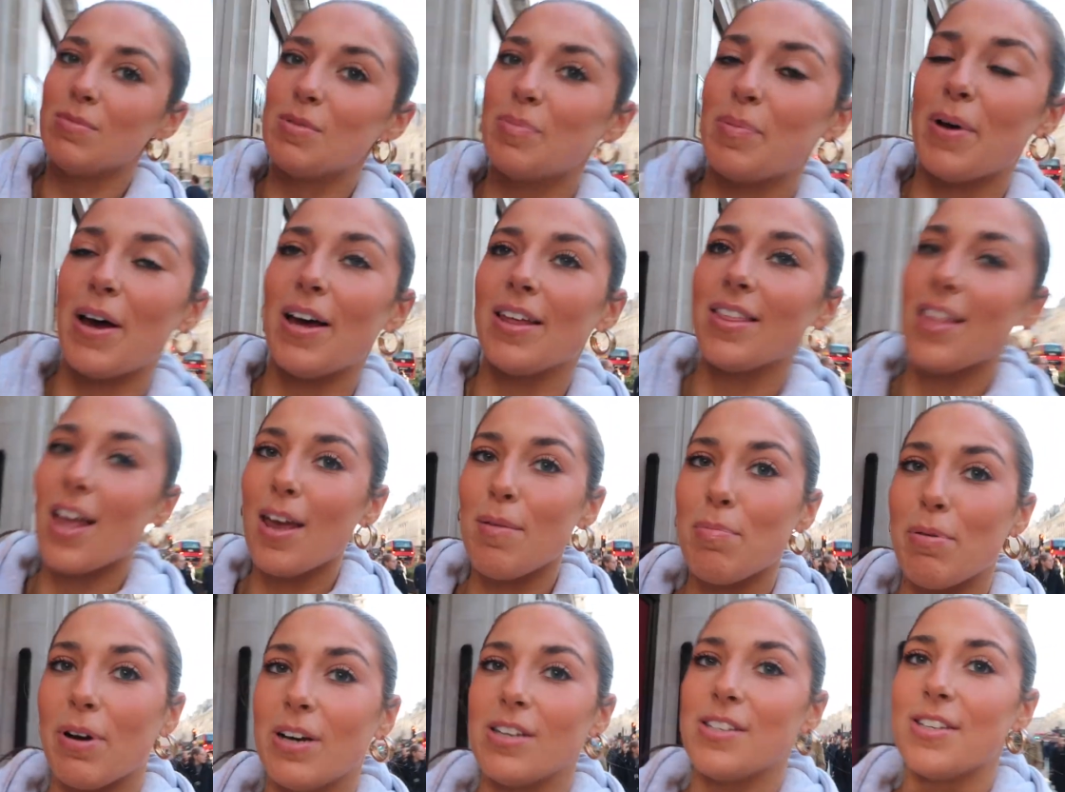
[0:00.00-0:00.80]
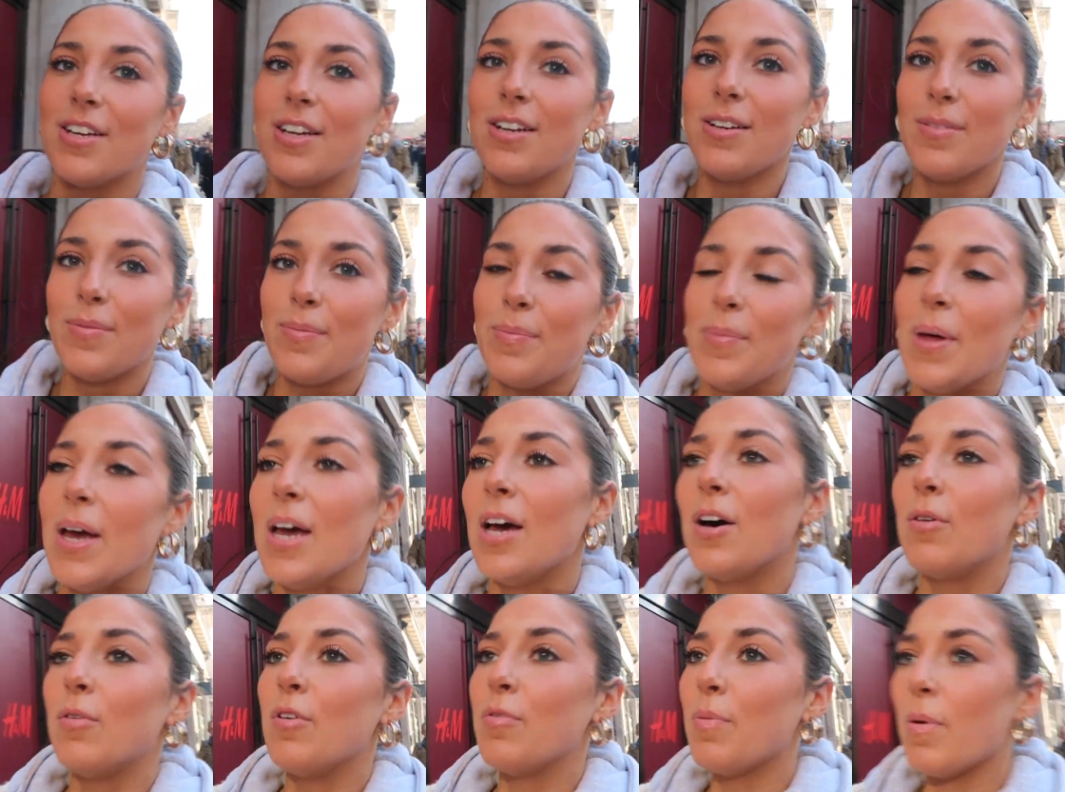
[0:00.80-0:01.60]
Birthday present.
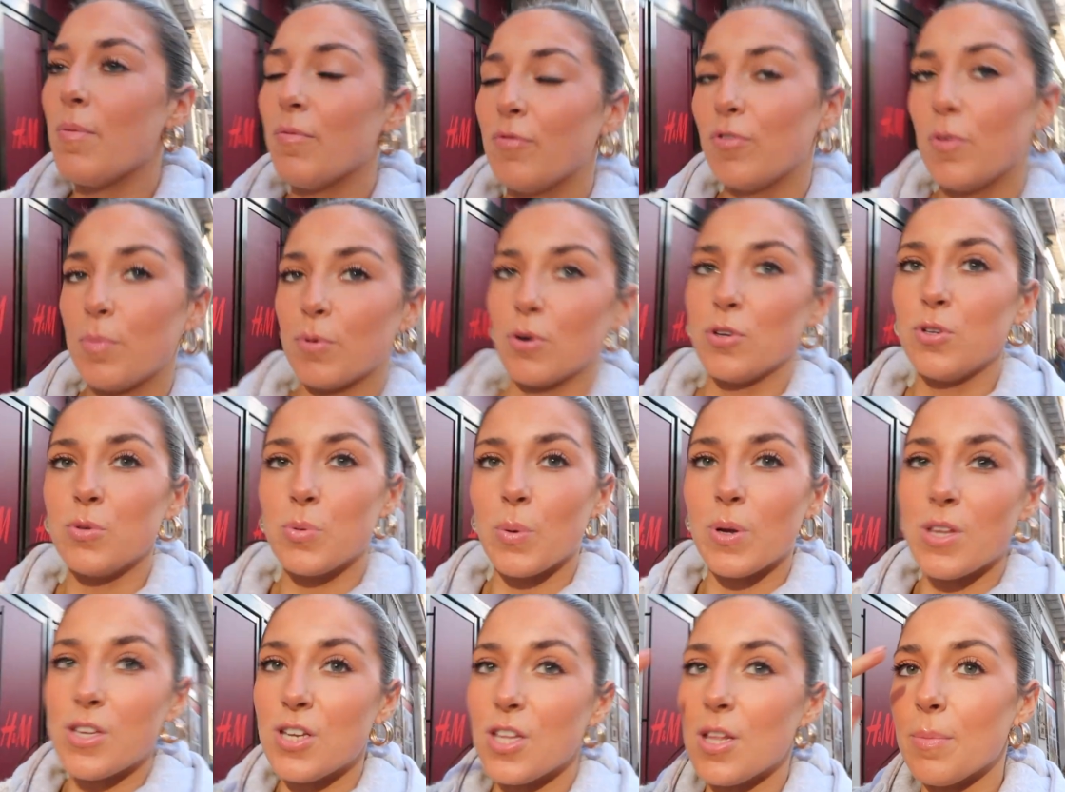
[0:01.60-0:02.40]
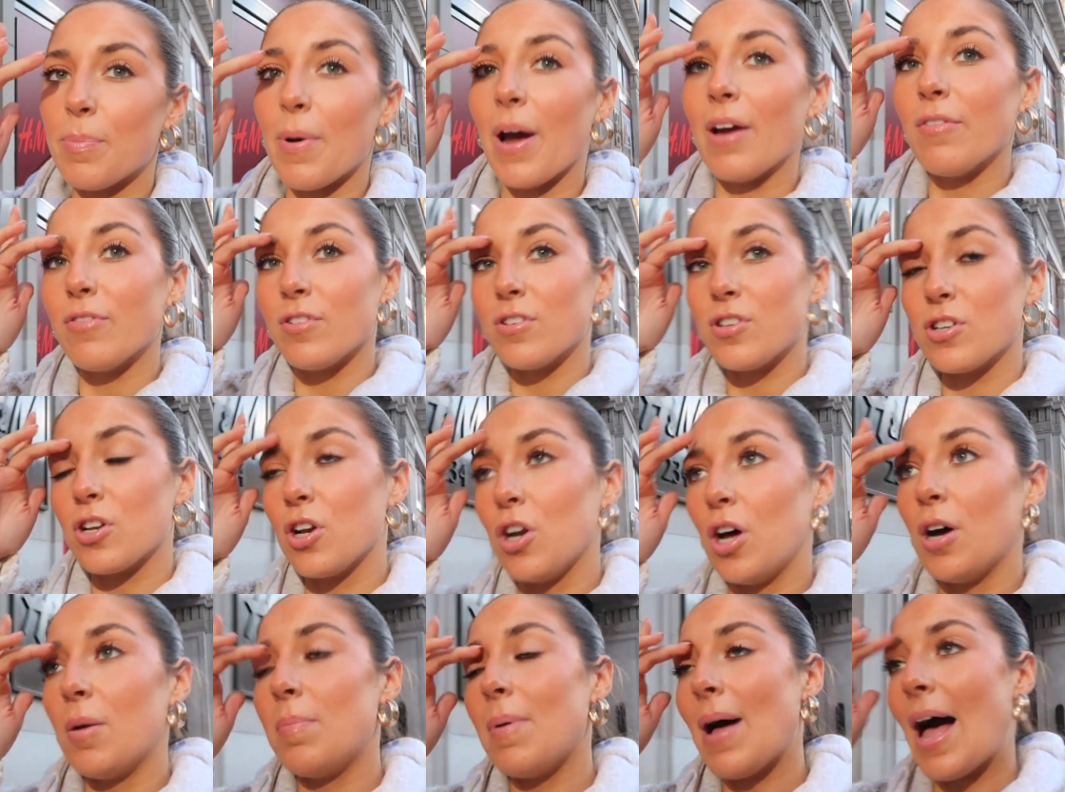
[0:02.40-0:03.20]
We've been for brunch, went to the breakfast
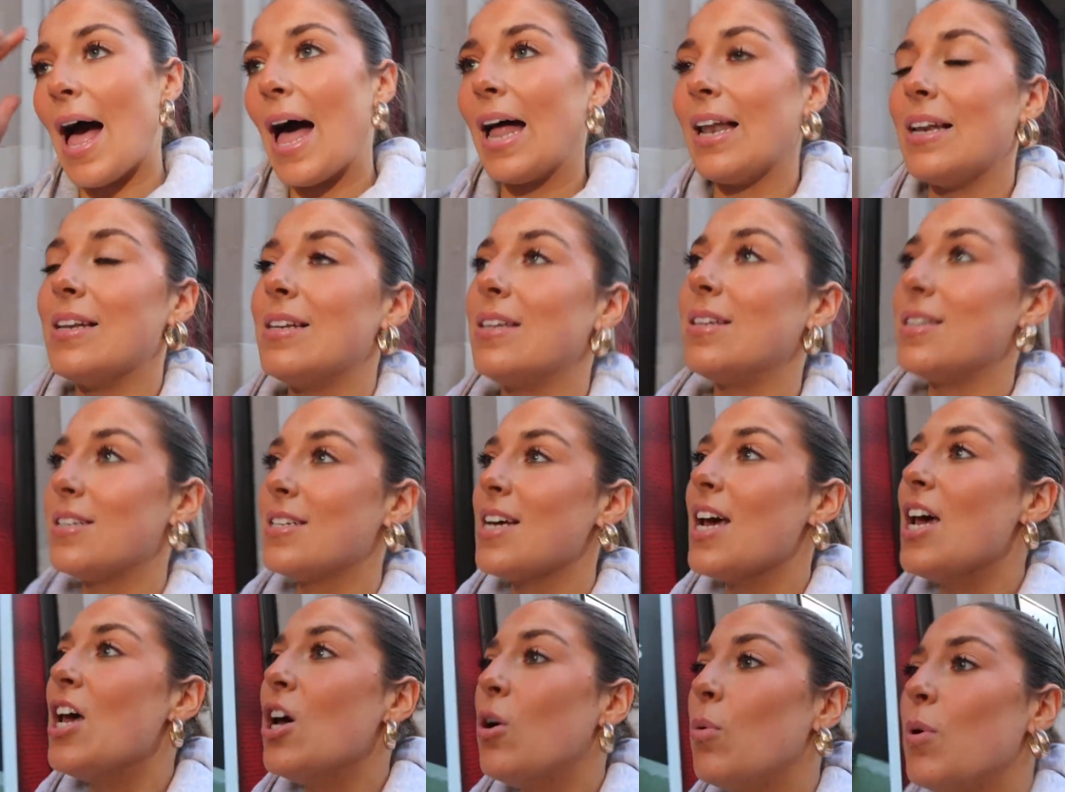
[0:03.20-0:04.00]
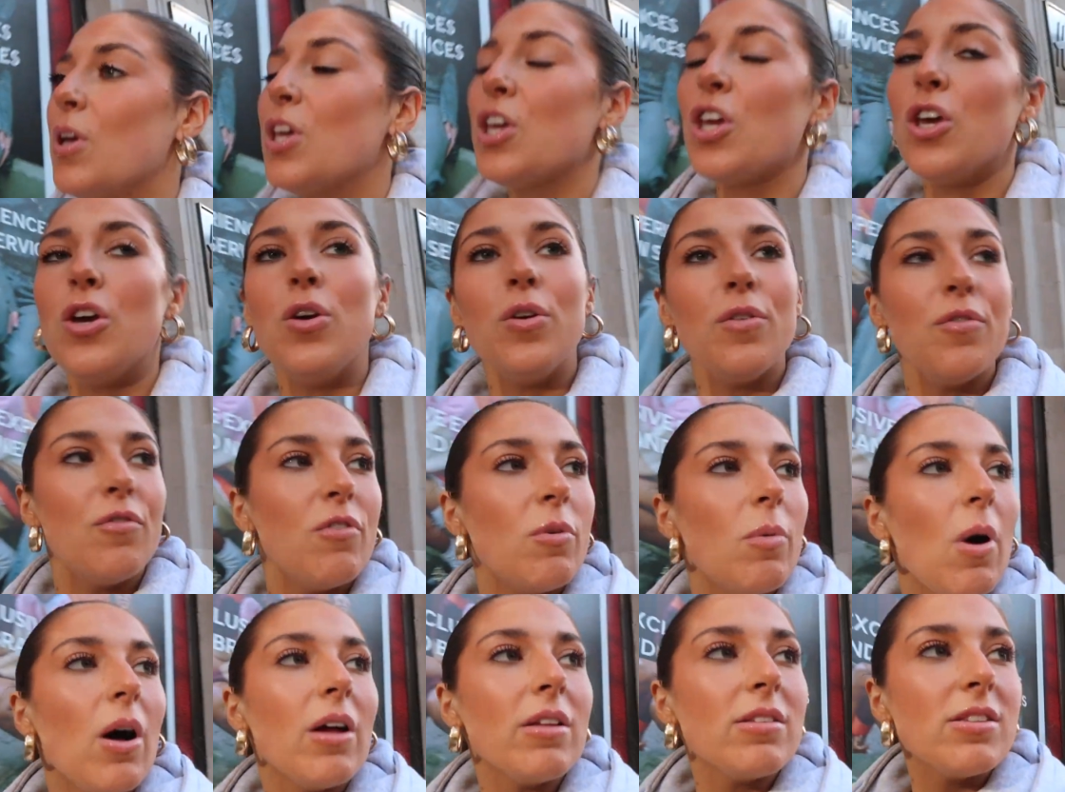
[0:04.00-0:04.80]
club, and we queued
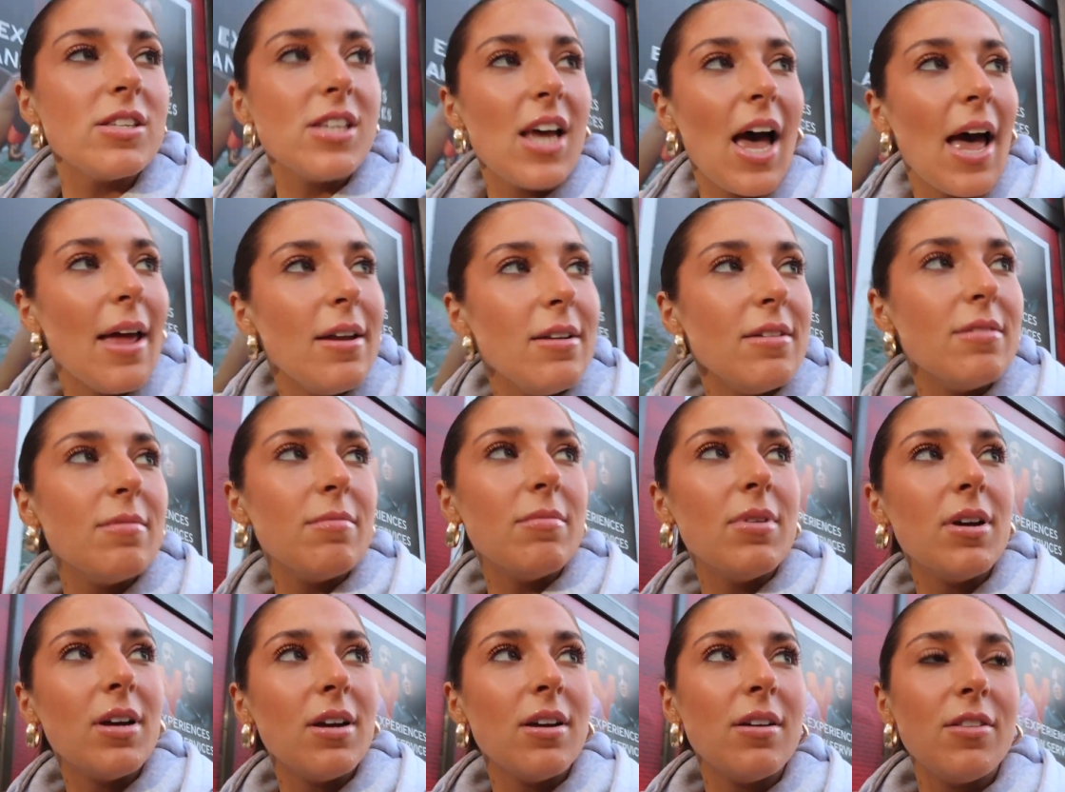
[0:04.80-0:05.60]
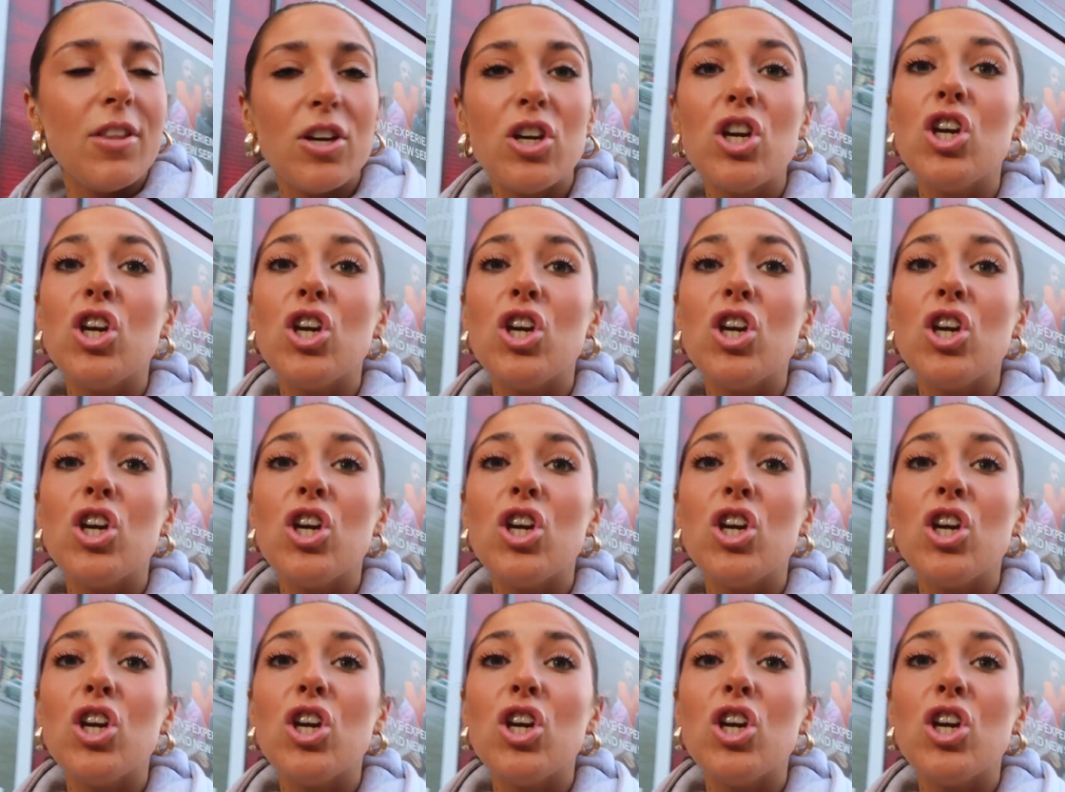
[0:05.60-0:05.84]
for what, 10? The